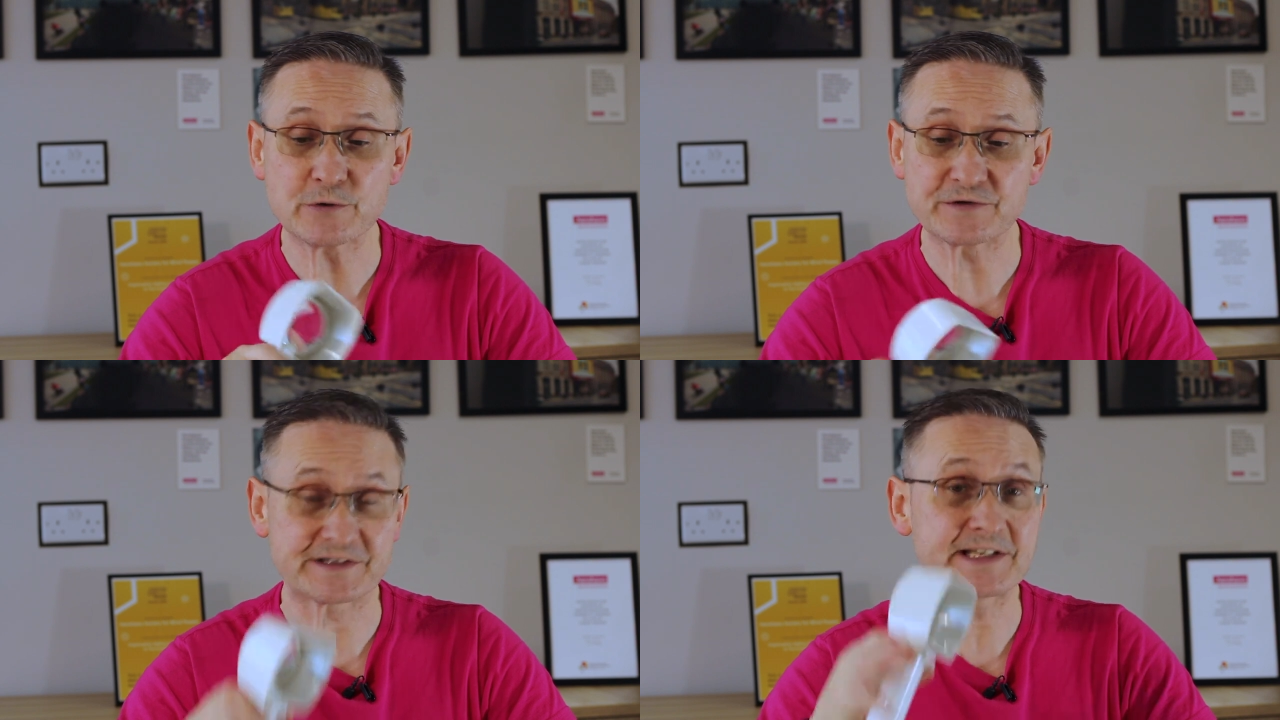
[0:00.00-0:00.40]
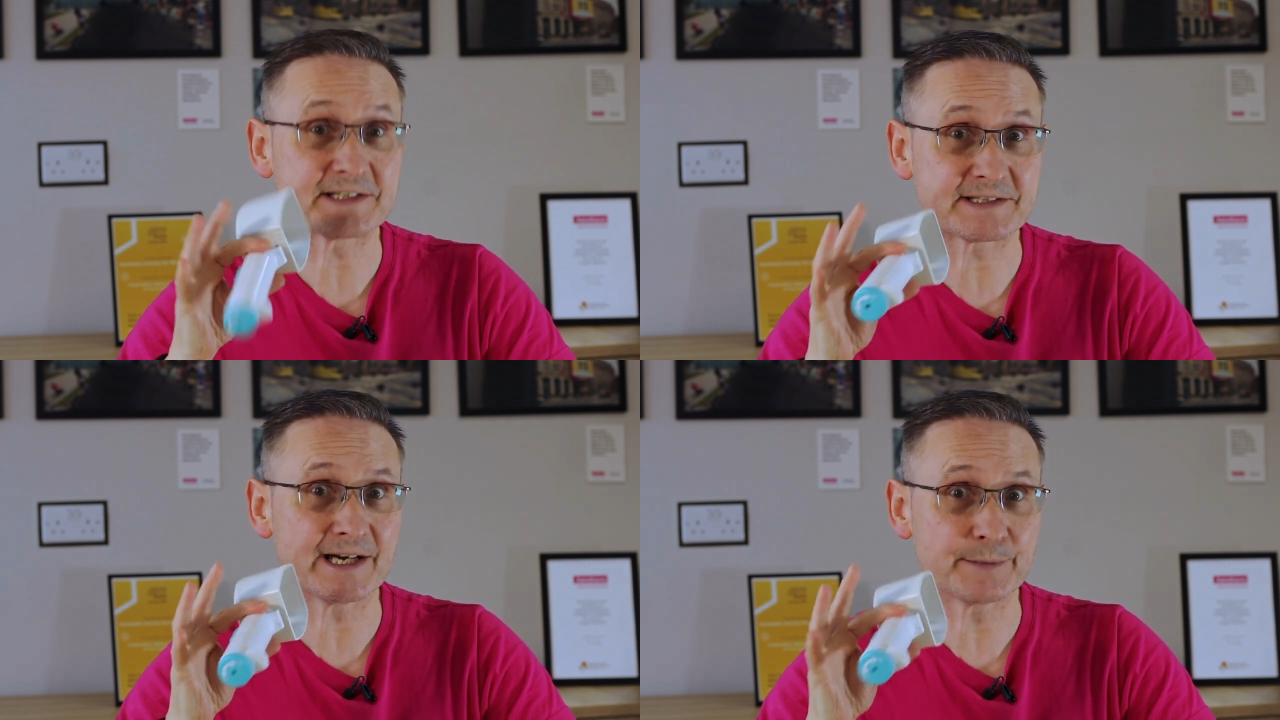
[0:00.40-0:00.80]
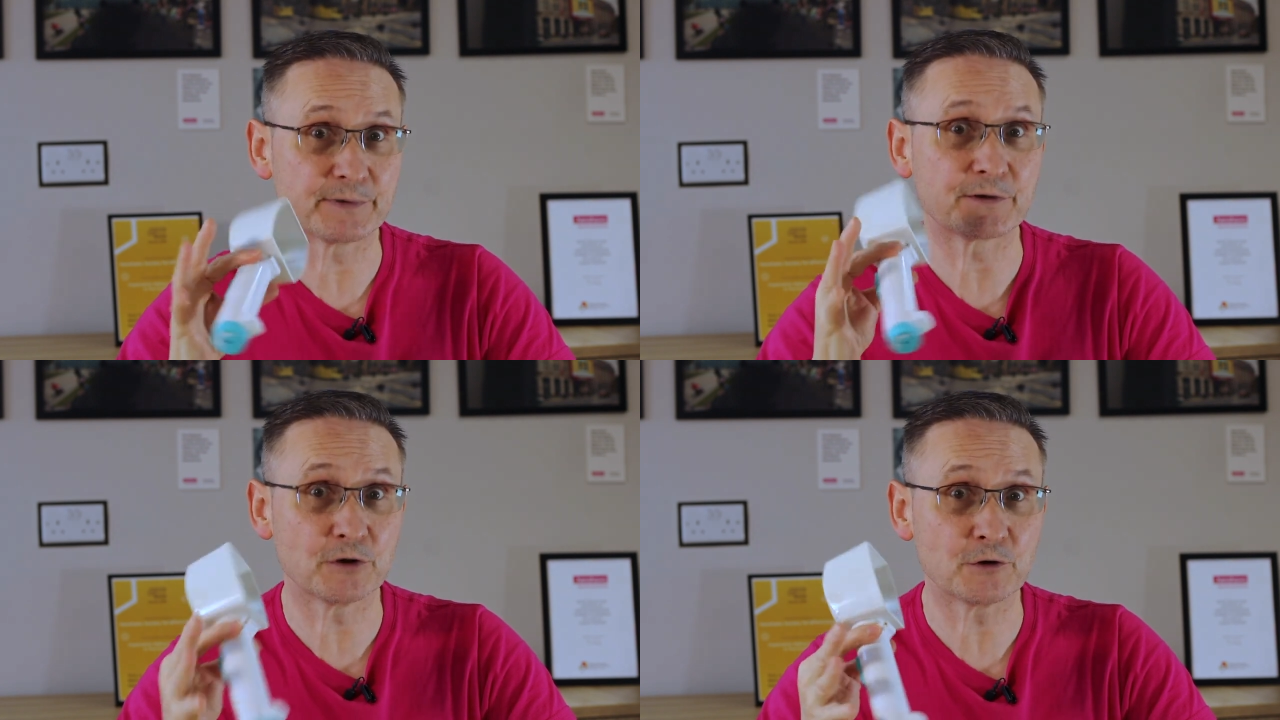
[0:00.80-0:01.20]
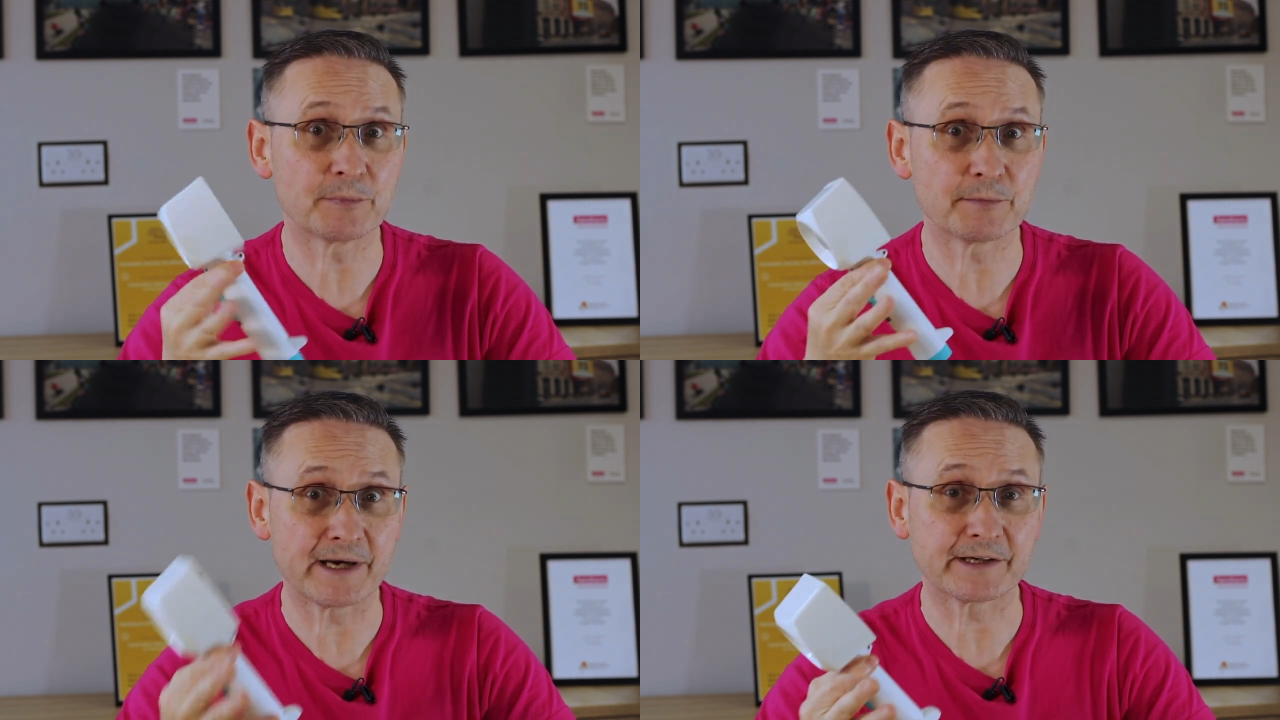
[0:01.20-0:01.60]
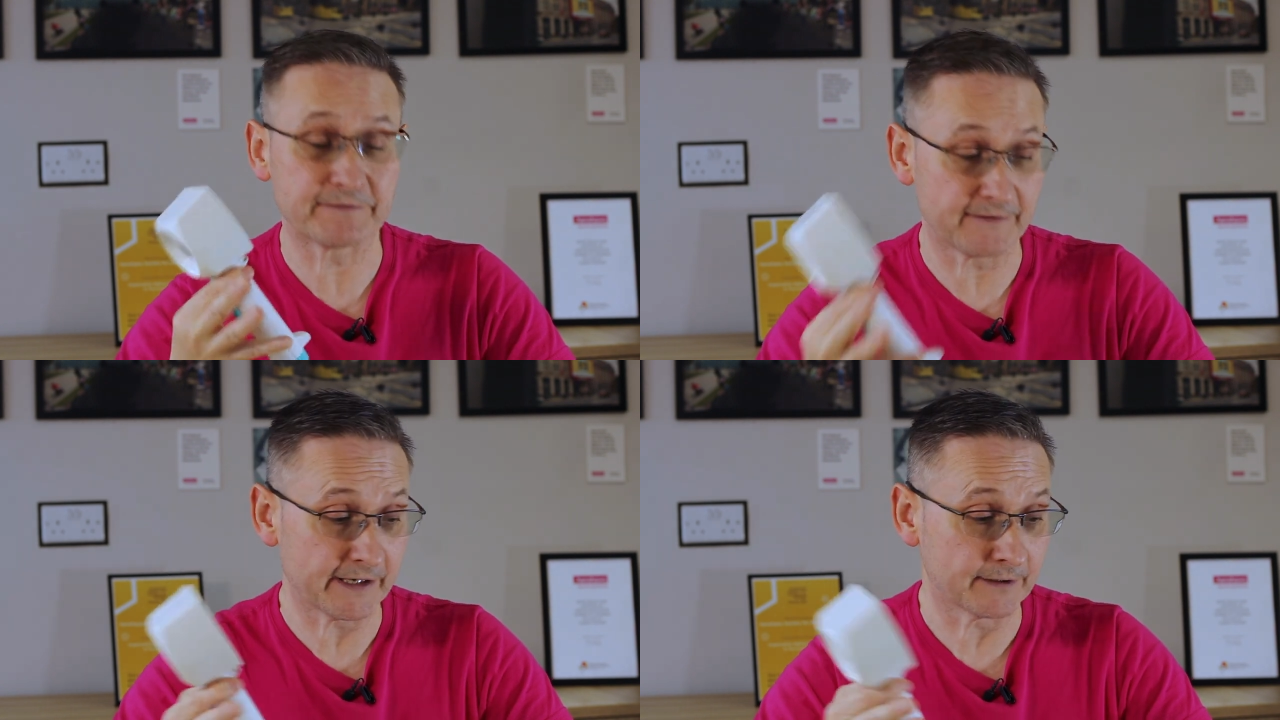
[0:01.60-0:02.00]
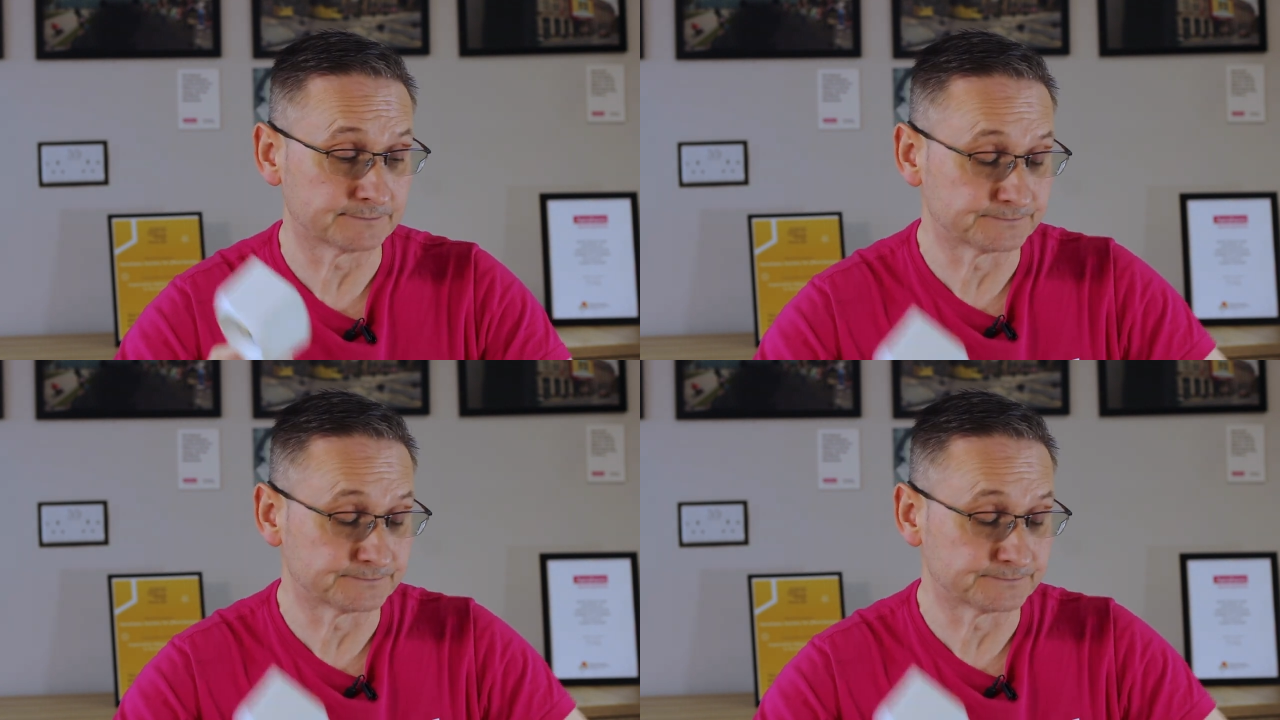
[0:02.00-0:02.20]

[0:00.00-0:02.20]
use this type of cup magnifier.